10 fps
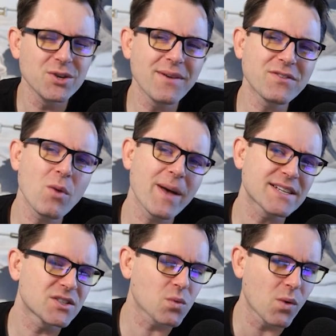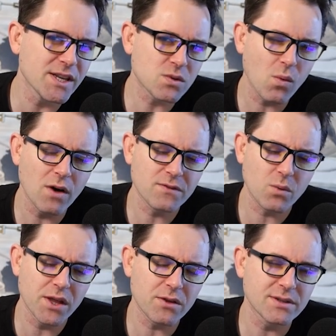You have to go back to 2012,
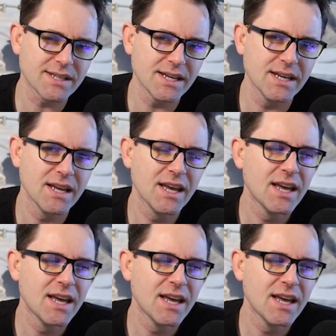2013